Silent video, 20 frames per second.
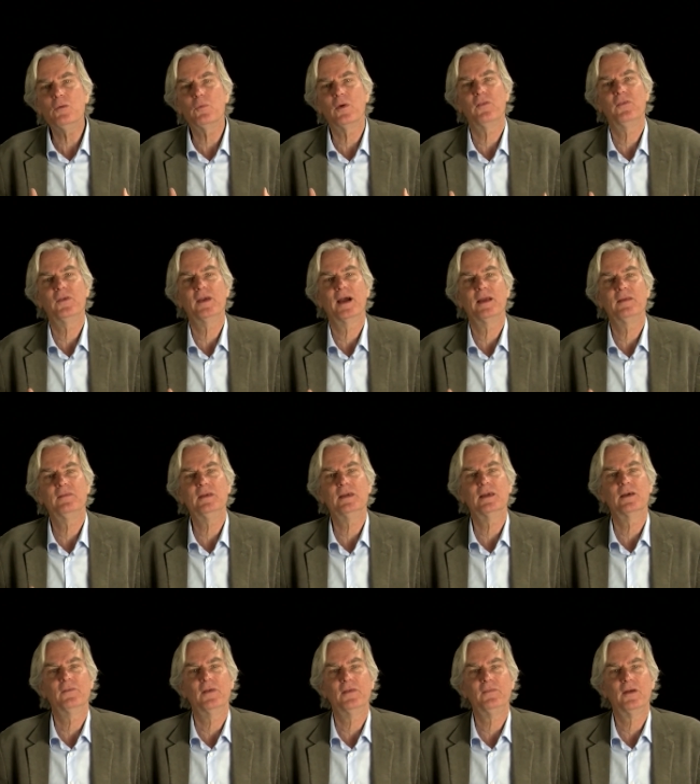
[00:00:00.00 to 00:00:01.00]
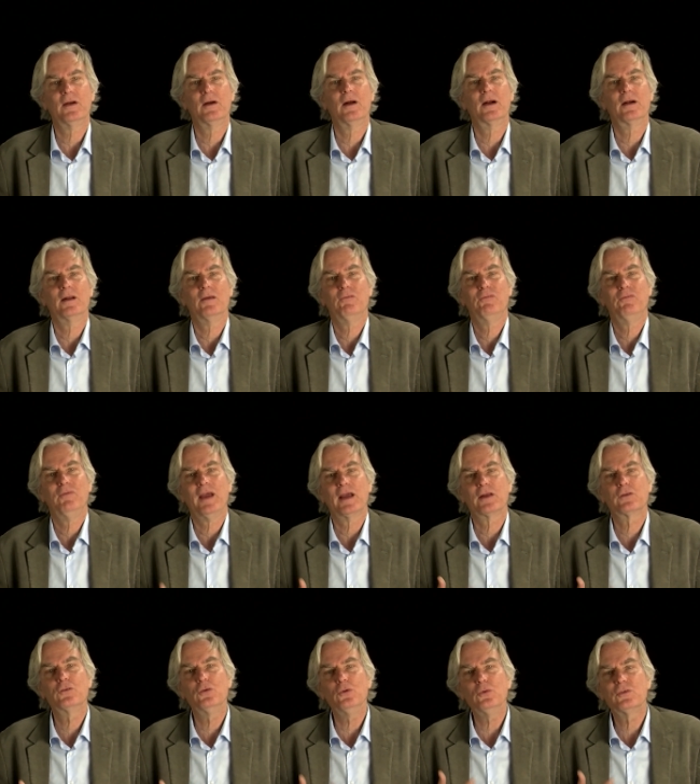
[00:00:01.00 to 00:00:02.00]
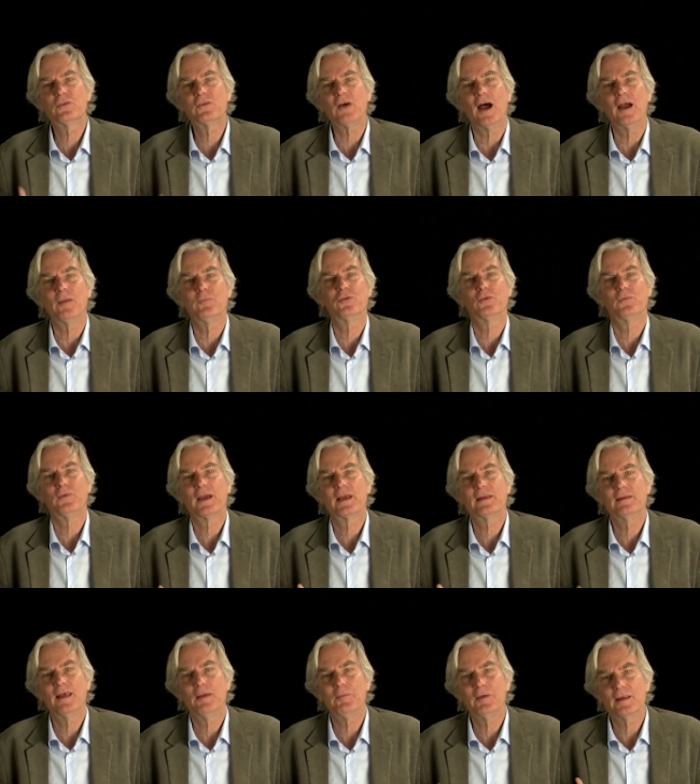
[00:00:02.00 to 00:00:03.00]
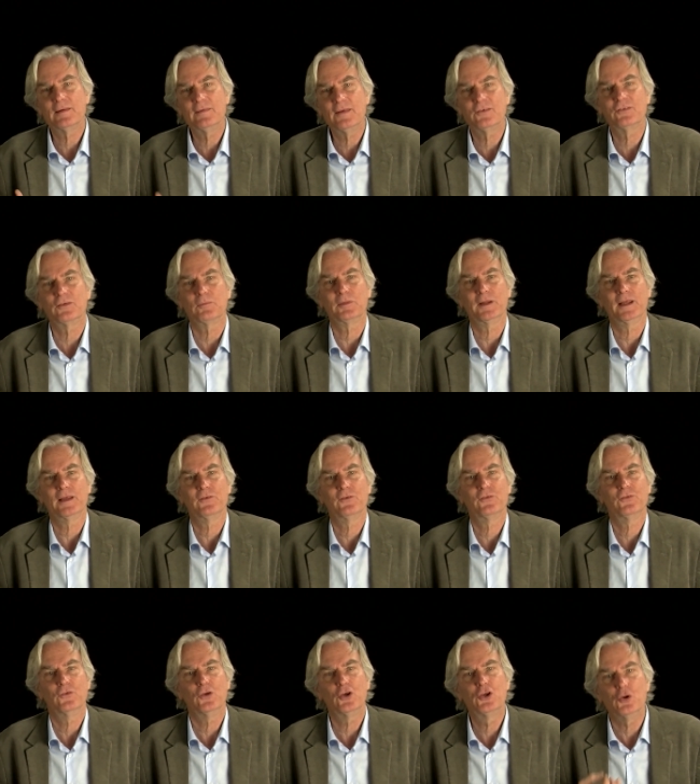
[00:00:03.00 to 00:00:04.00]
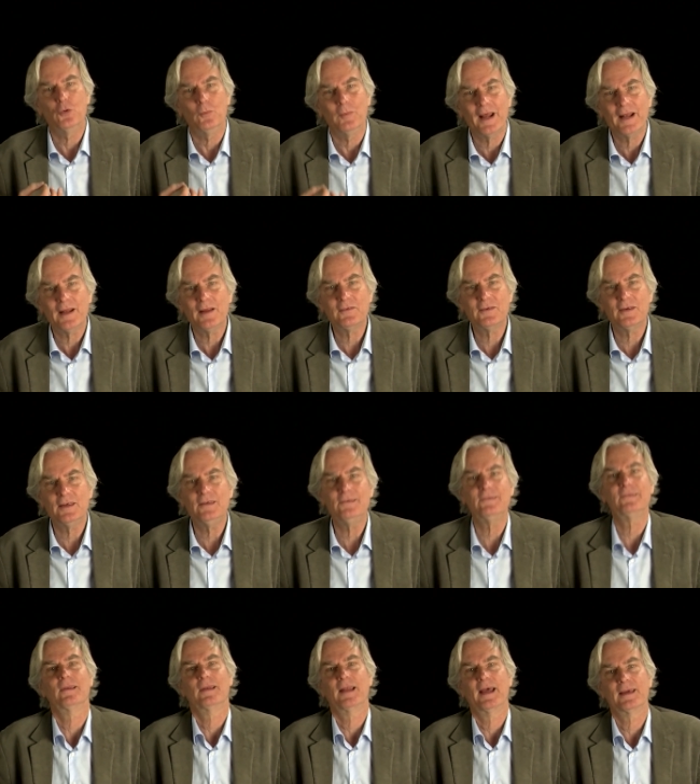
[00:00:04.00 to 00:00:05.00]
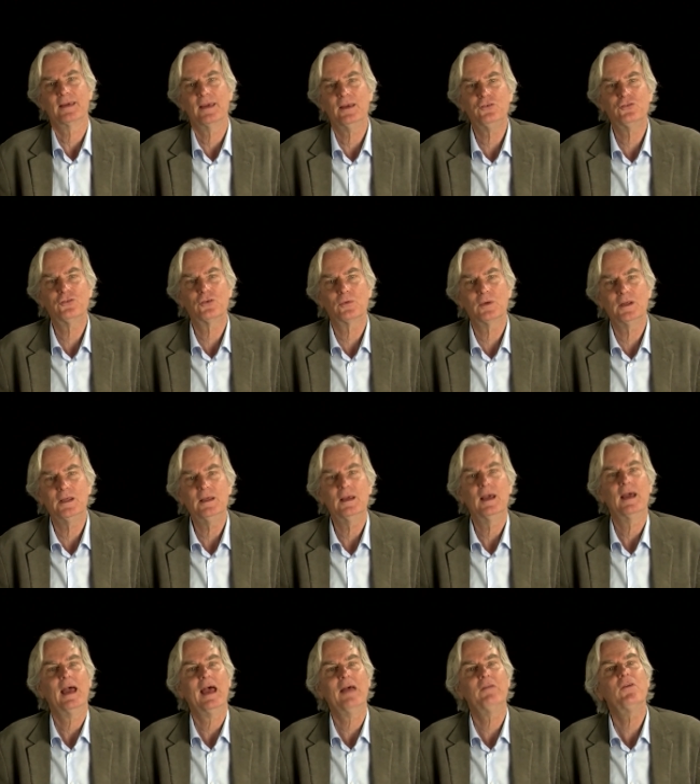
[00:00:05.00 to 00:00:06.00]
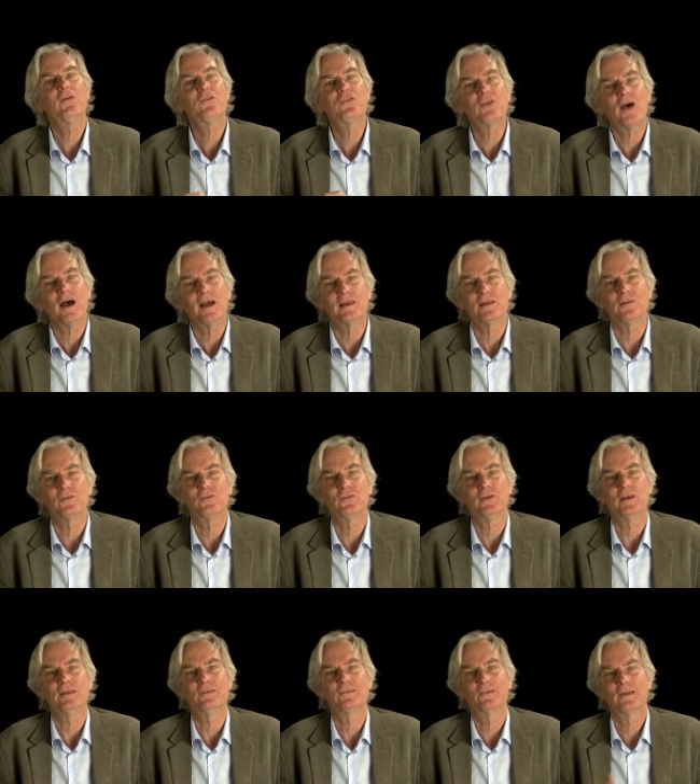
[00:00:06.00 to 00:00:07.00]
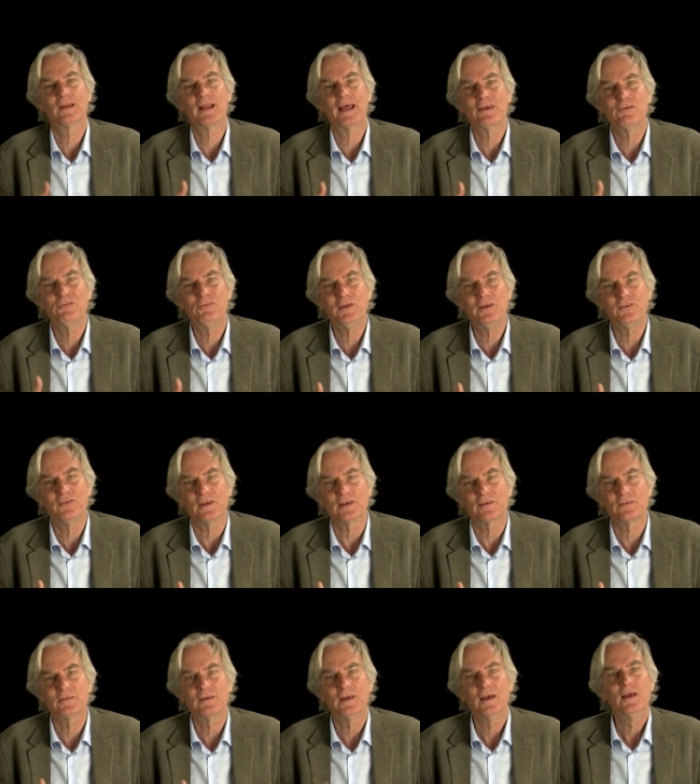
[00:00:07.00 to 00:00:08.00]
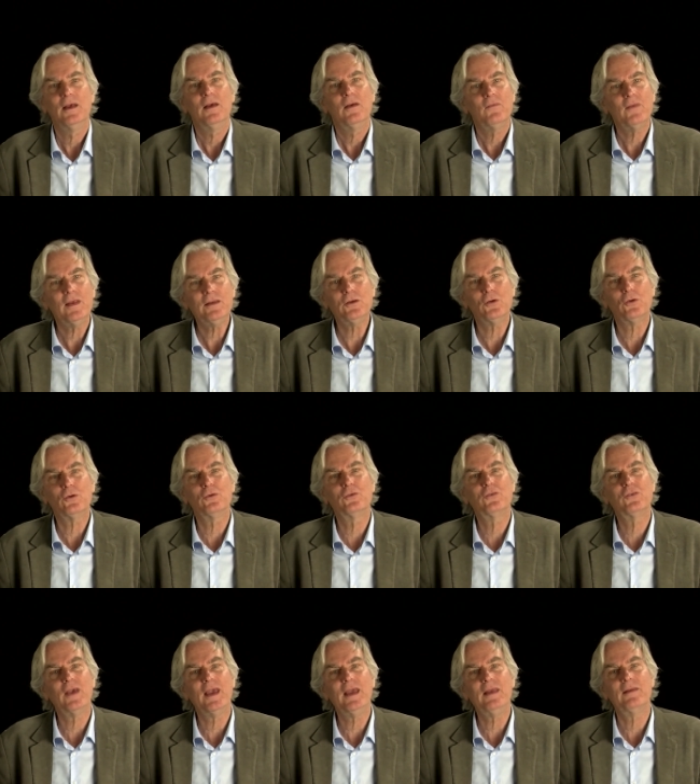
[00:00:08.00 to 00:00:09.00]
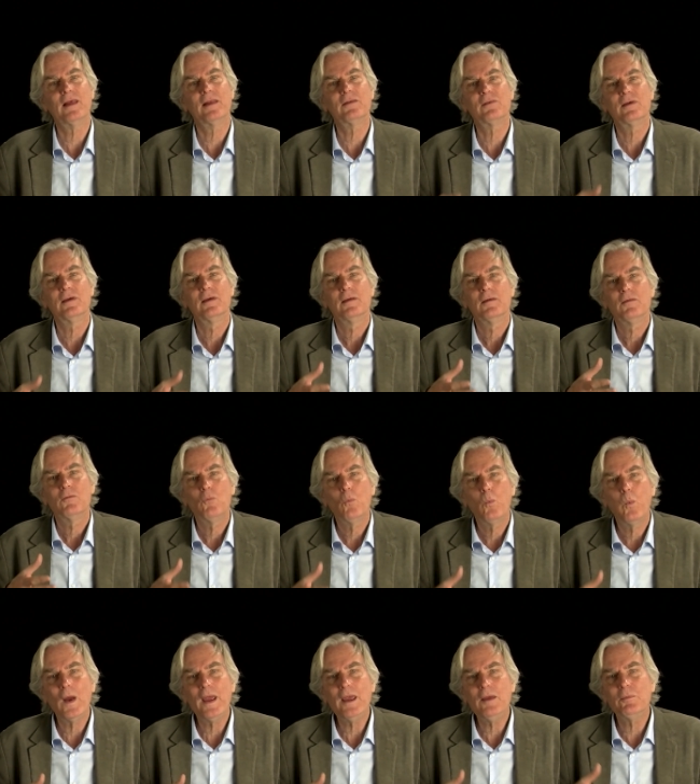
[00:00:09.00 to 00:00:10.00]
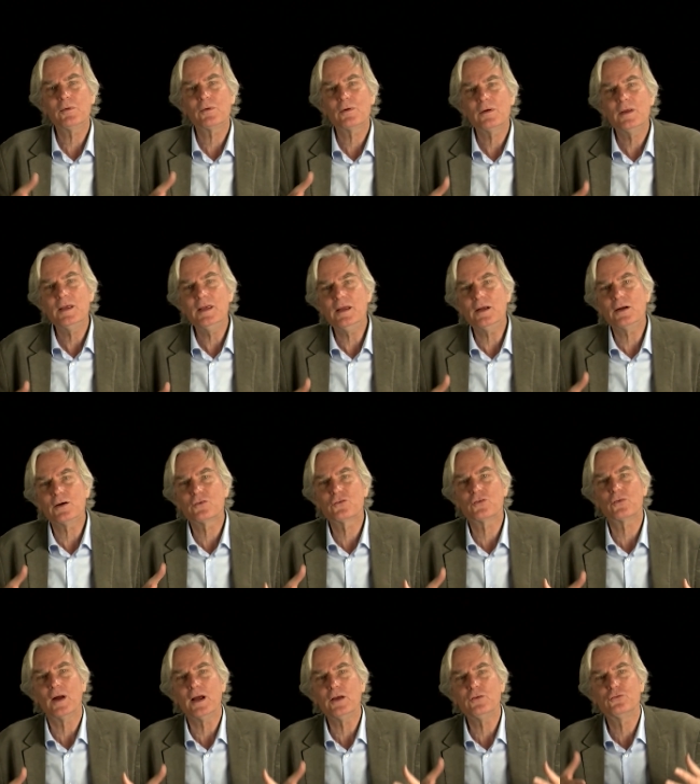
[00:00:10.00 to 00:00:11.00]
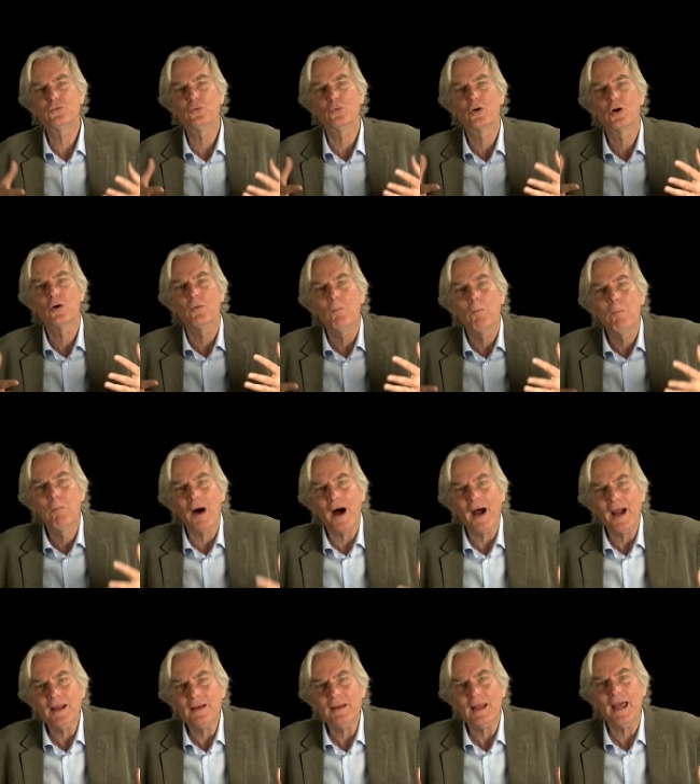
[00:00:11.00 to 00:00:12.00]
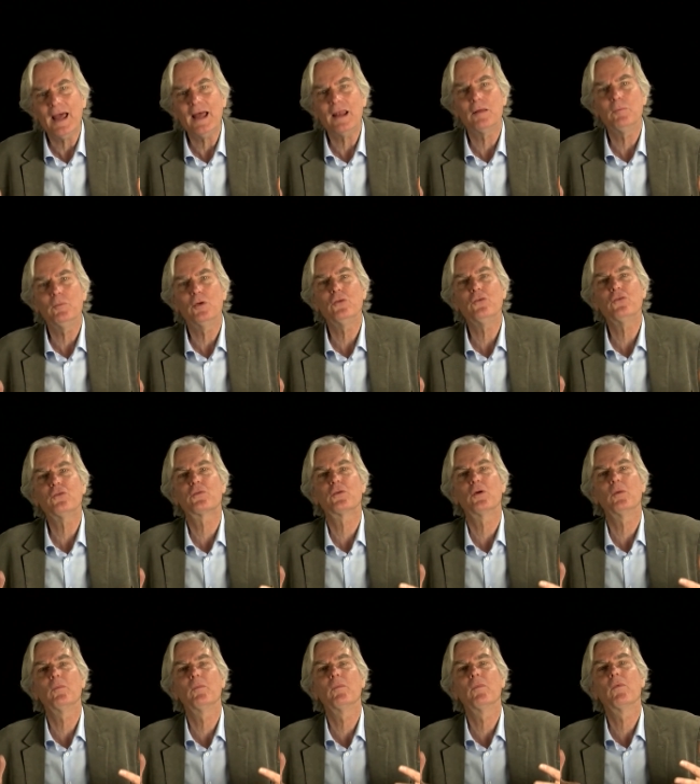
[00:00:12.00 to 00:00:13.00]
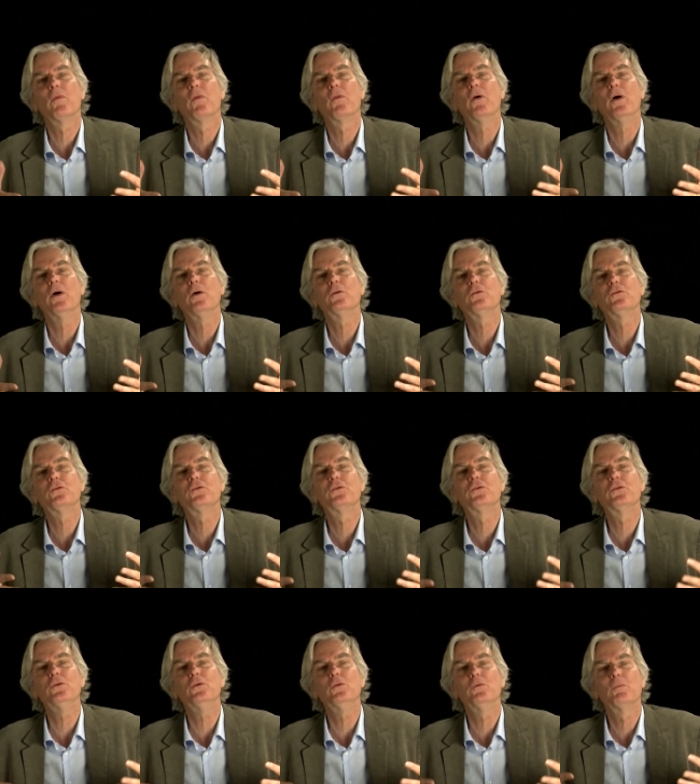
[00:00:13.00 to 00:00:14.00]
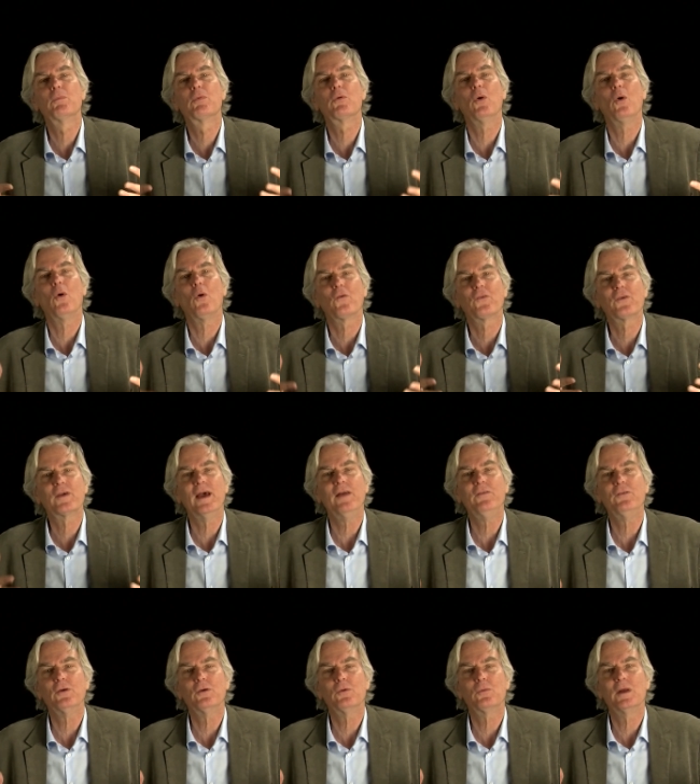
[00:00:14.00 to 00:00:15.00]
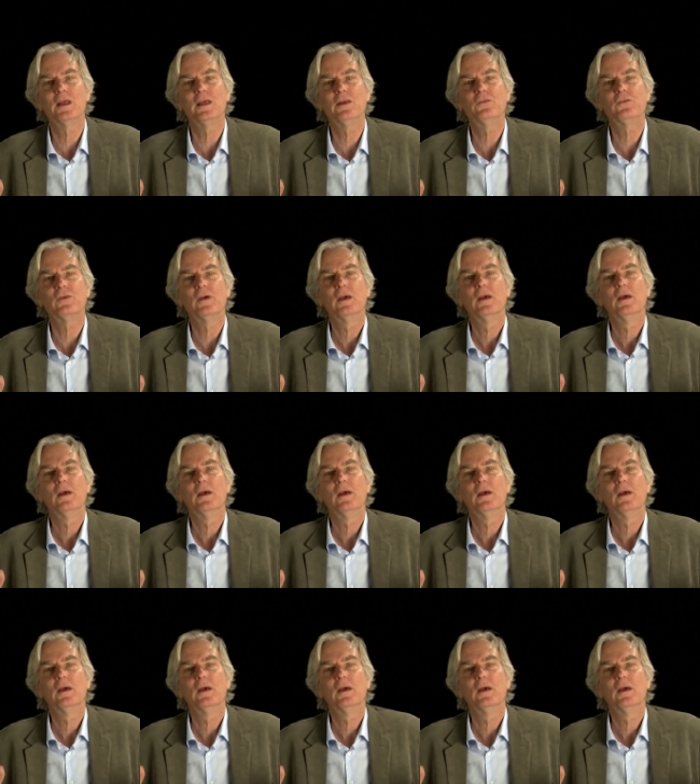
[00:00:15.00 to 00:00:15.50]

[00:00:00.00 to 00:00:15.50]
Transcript: with the idea that there are in fact two types of academic disciplines, the humanities, like history, and the sciences, like physics, then you could say that Weber here tries to combine elements from those two broad categories